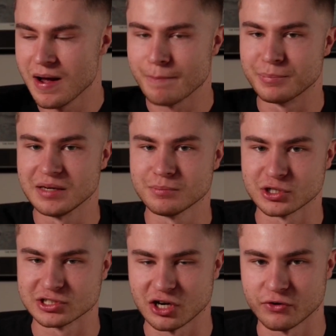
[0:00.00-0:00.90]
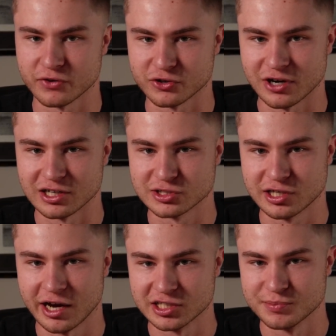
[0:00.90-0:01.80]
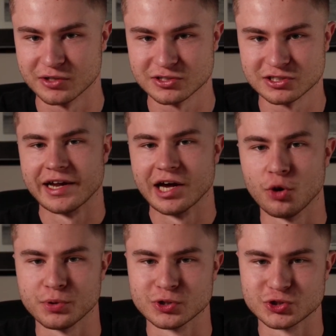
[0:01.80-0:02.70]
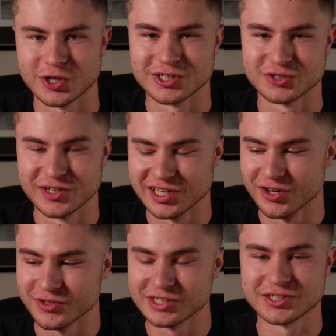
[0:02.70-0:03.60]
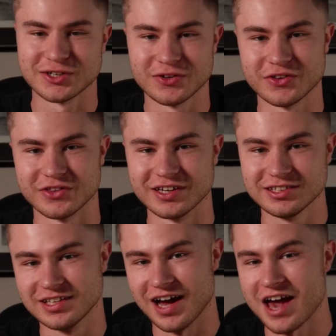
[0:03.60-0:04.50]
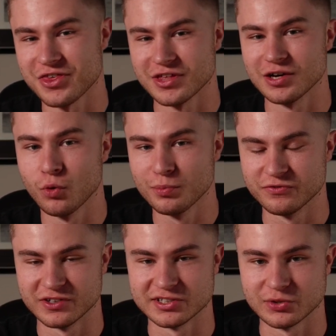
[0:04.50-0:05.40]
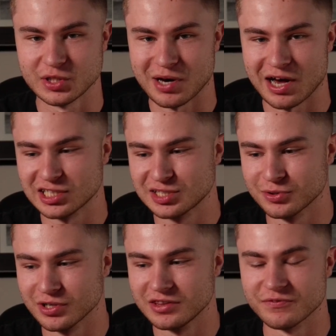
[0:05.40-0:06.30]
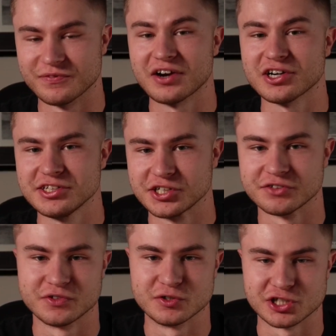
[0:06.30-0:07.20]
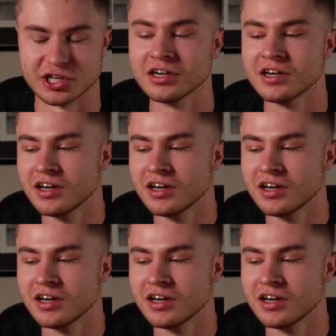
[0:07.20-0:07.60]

beam themselves across the cosmos. I hope you enjoy this video. These are all the things that I think will be physically possible in the very near future.